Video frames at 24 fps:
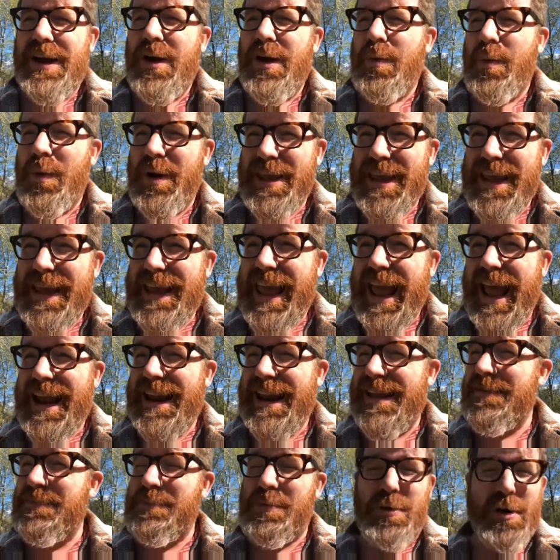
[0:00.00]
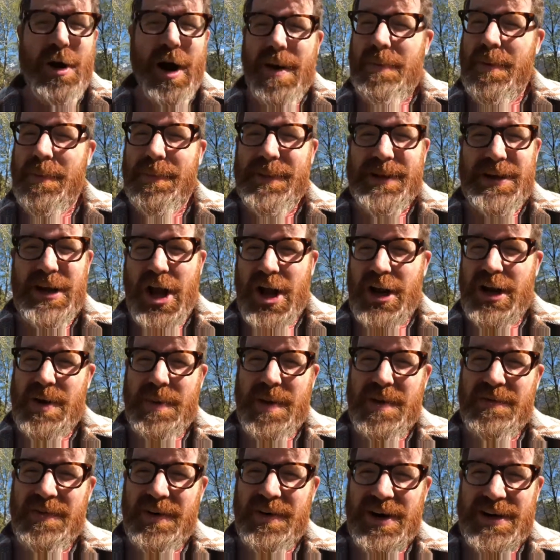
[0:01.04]
what you get is probably not going to be
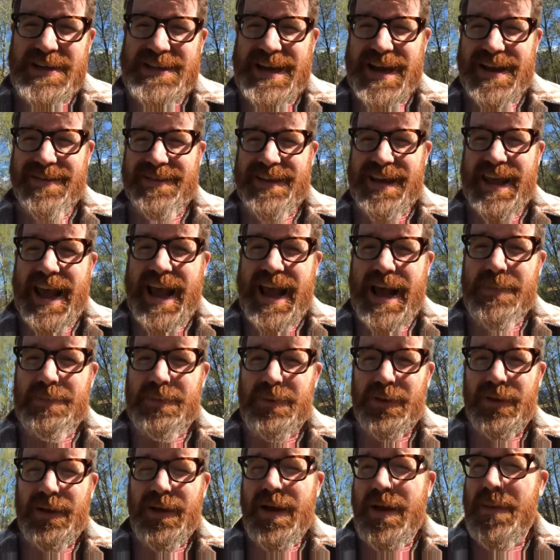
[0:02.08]
a very tasty apple.